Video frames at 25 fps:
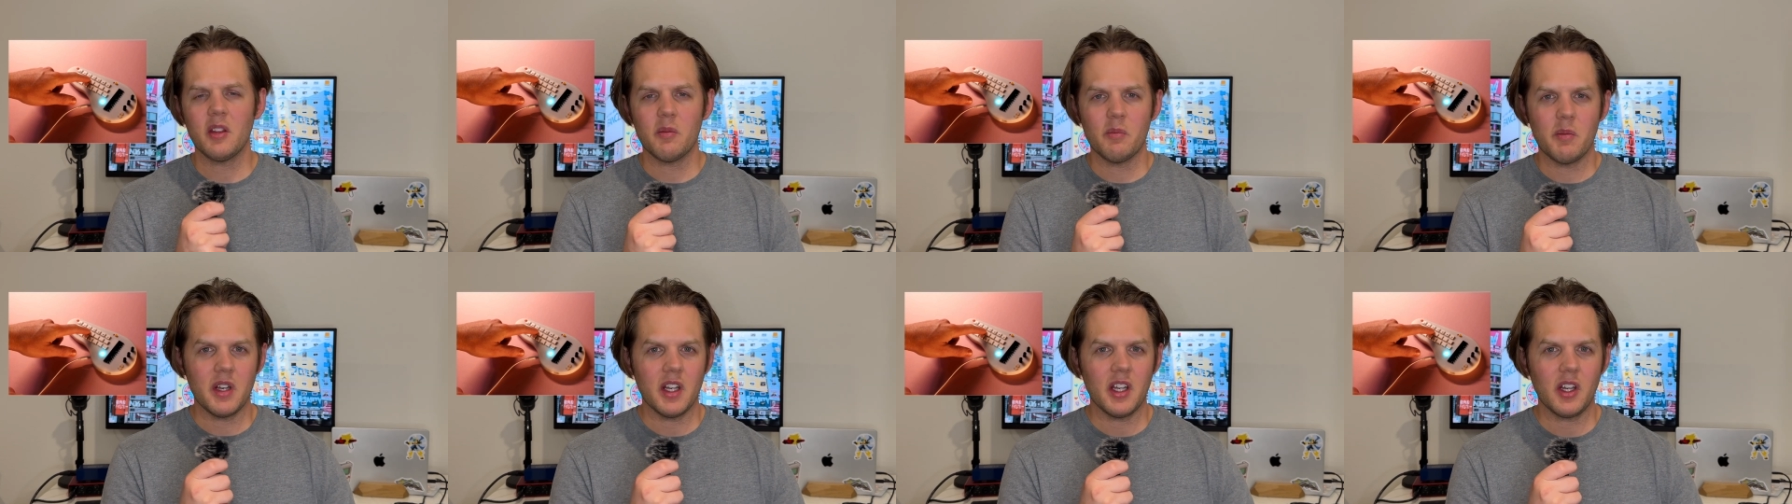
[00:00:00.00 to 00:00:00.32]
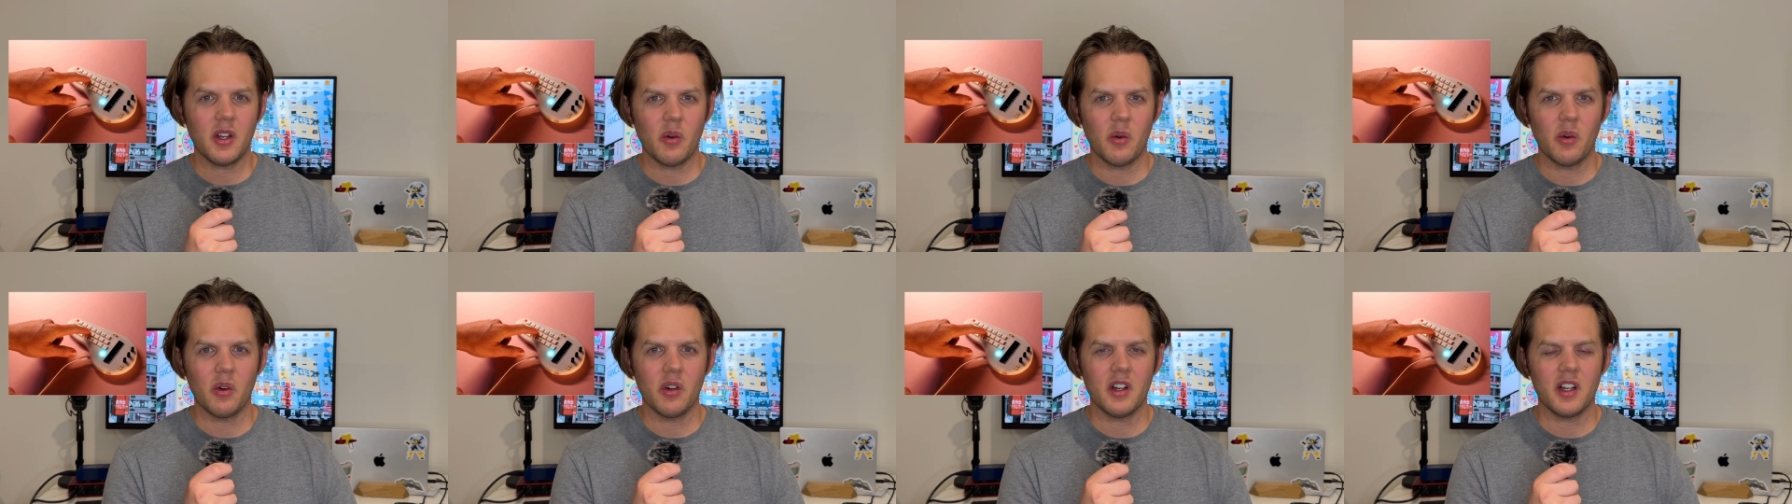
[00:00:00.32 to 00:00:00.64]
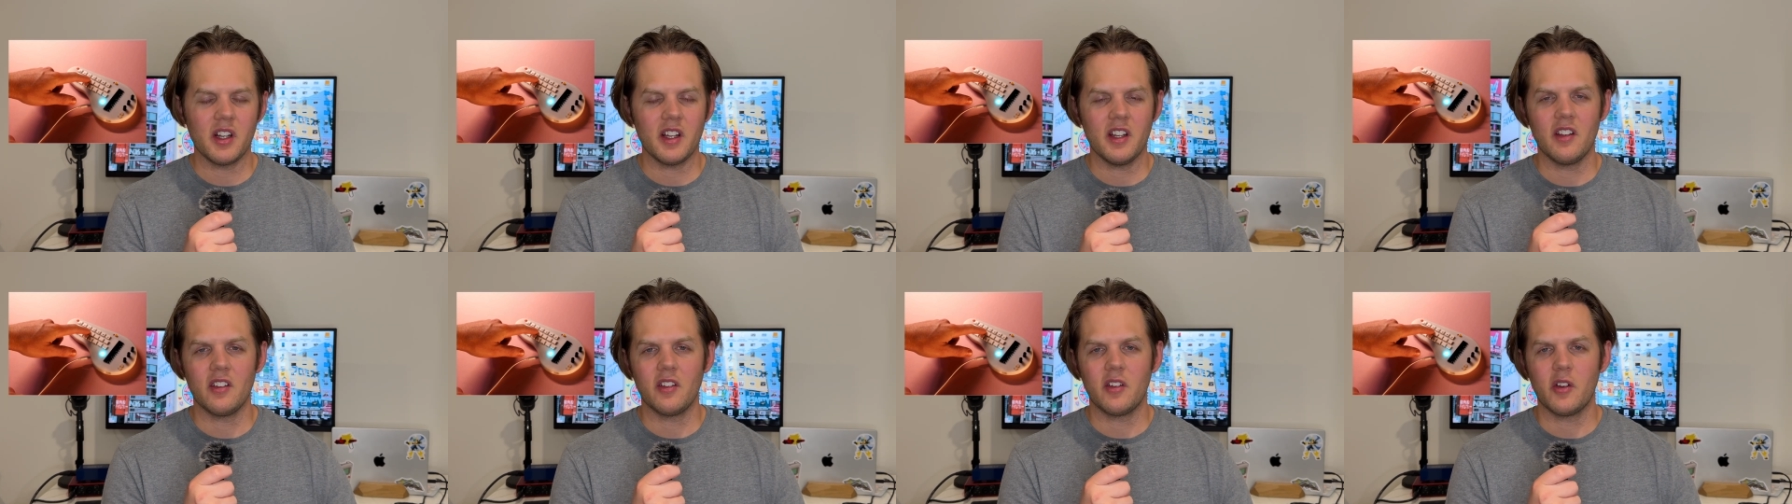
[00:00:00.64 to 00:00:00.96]
Minichord
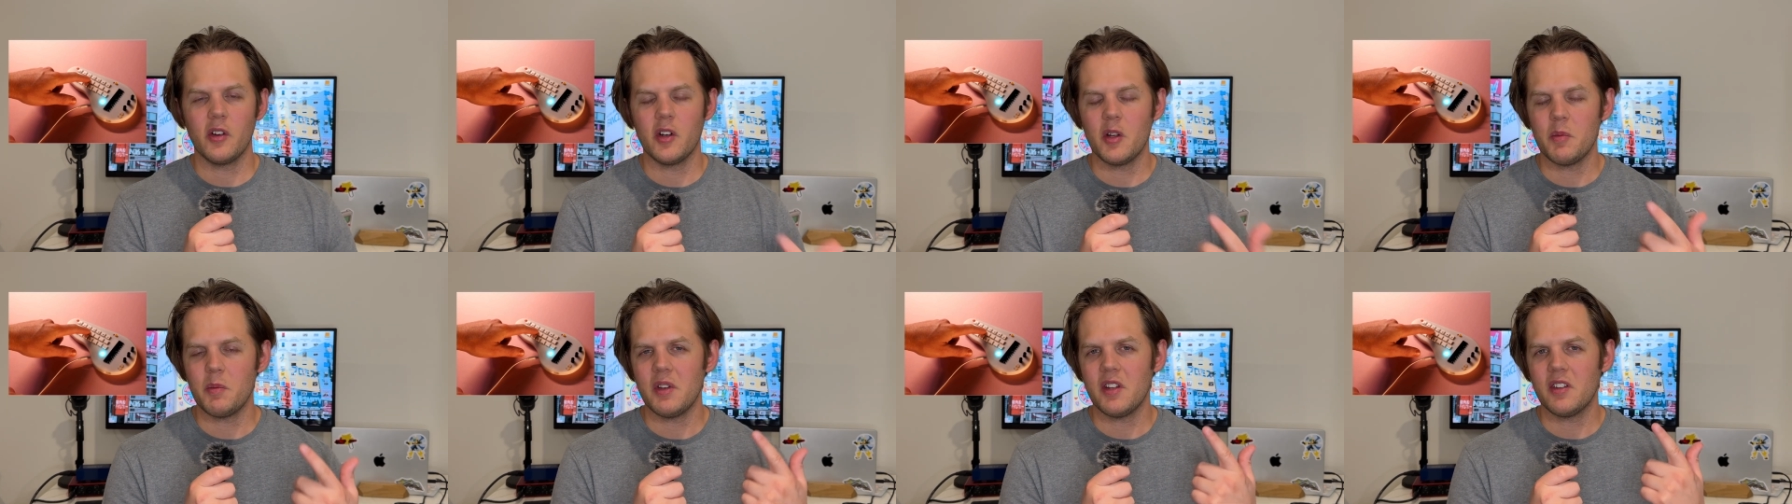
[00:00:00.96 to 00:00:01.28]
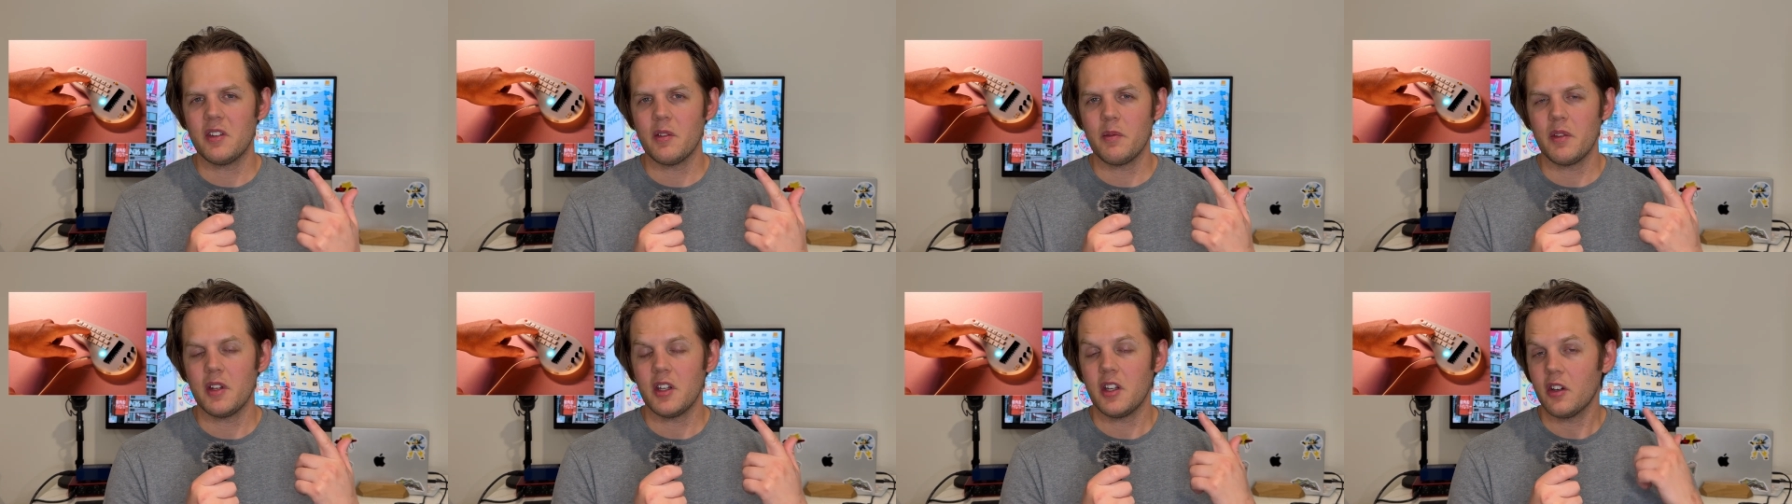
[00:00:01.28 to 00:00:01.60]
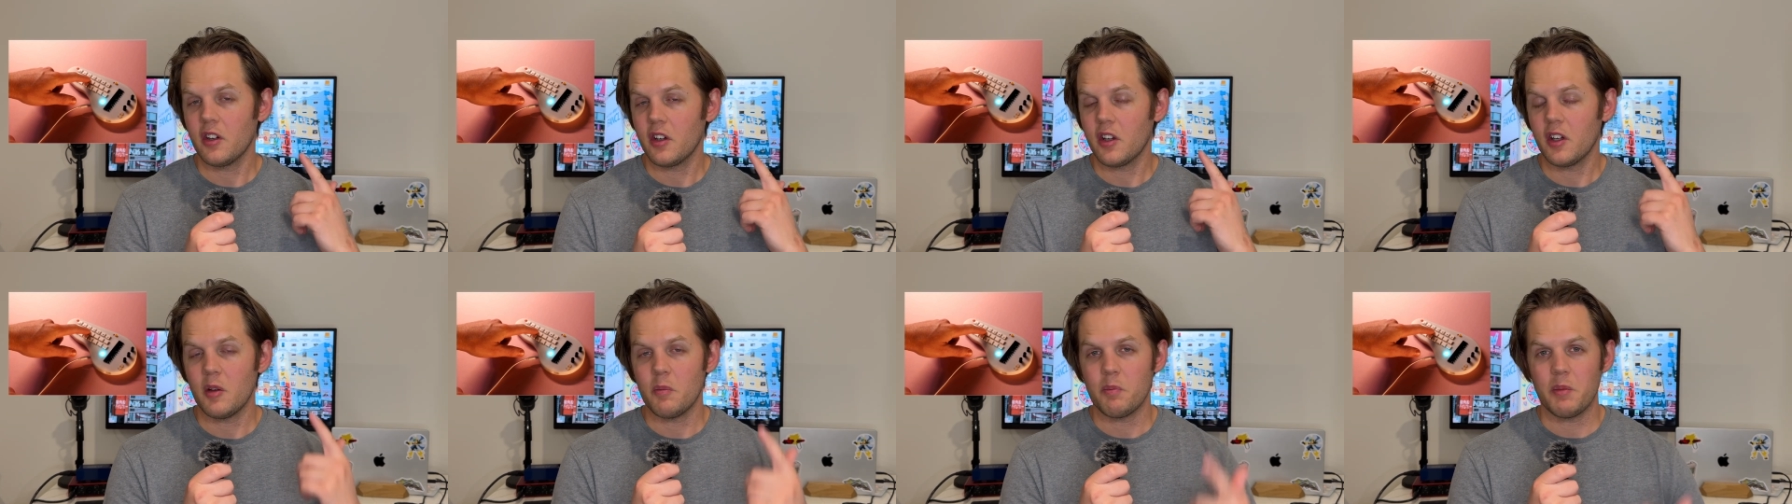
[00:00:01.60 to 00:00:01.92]
is going to be something
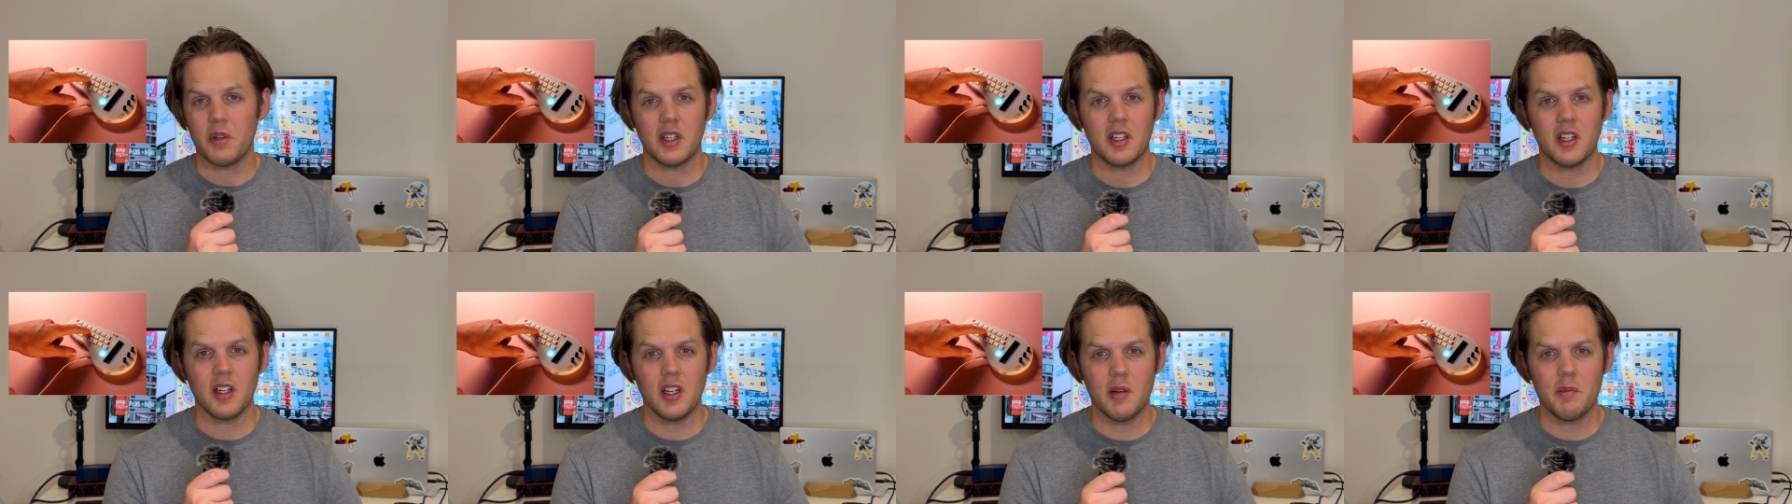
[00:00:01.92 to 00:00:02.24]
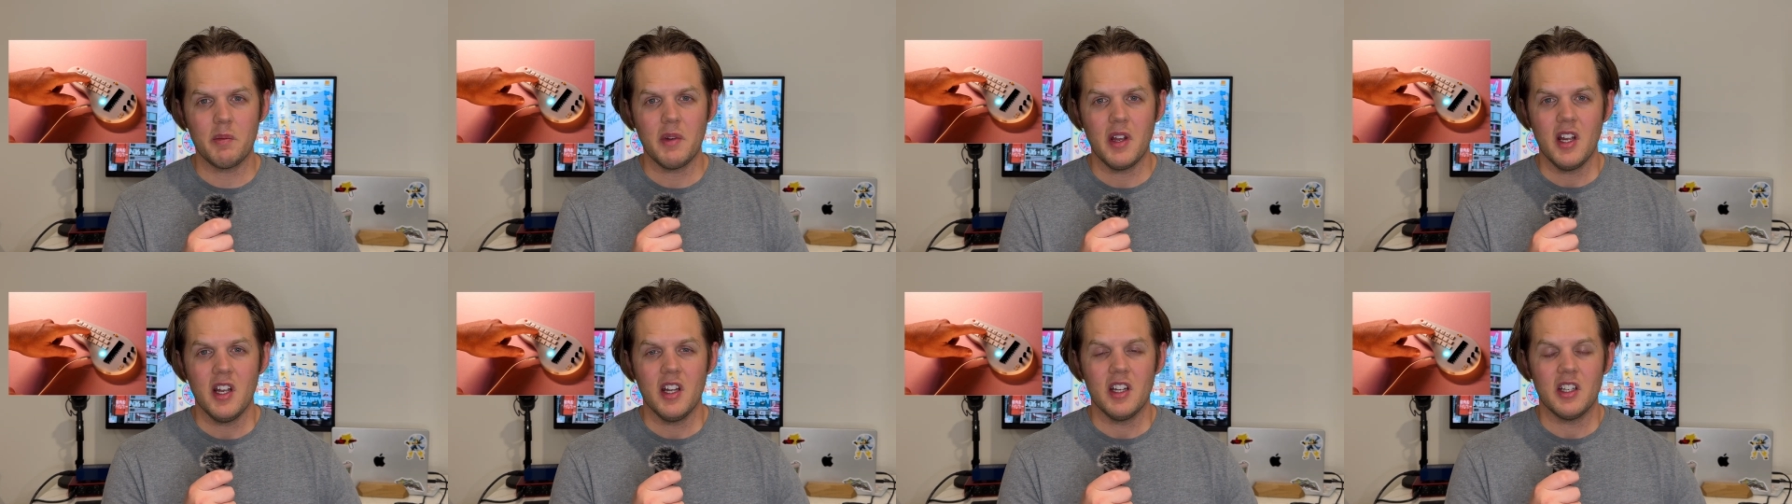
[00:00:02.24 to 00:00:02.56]
you're going to pick up?